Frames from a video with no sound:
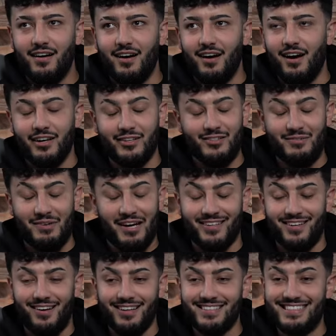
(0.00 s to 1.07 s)
I'd,
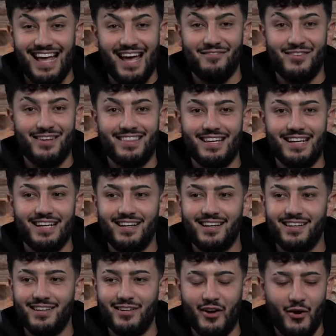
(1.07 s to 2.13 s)
I'd lost everything.
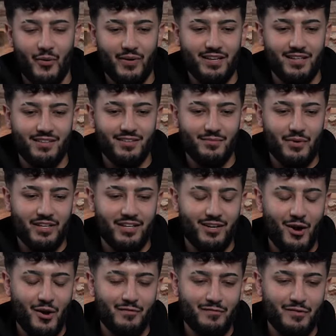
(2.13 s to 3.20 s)
You know, when, when you're
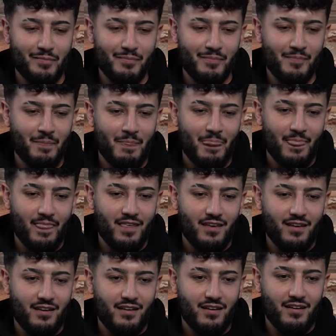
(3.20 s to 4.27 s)
going from
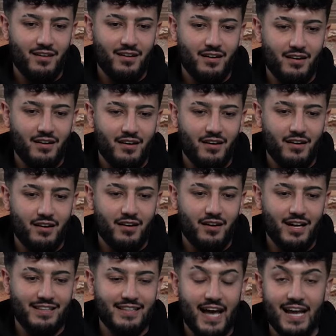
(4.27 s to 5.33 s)

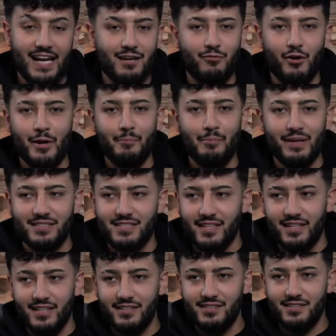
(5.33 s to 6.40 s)
uh, a daily running
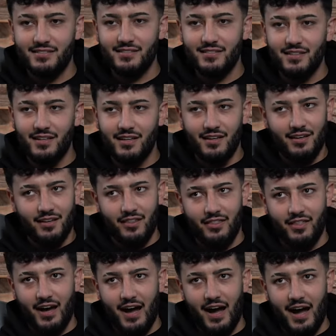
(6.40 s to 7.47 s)
business
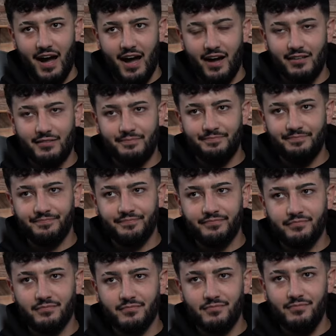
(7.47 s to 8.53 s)
that,
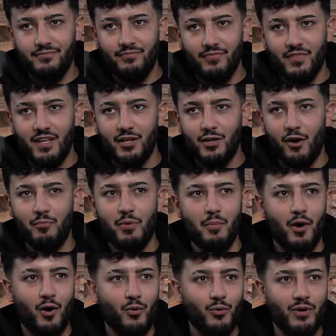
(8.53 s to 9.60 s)
you know, I put
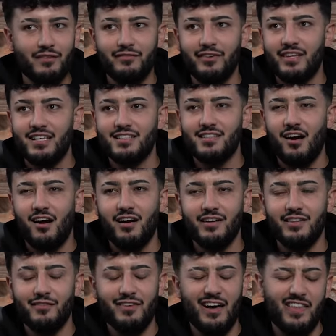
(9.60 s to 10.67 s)
my all in for this long,
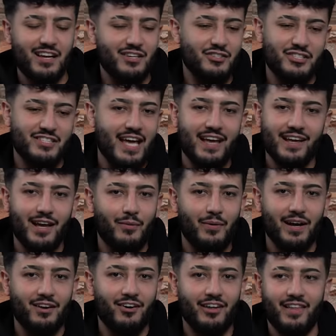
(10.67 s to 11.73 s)
and the fact they can just take it
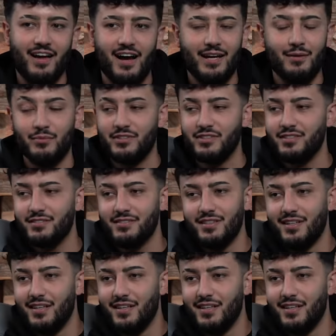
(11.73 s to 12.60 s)
away like that, it was,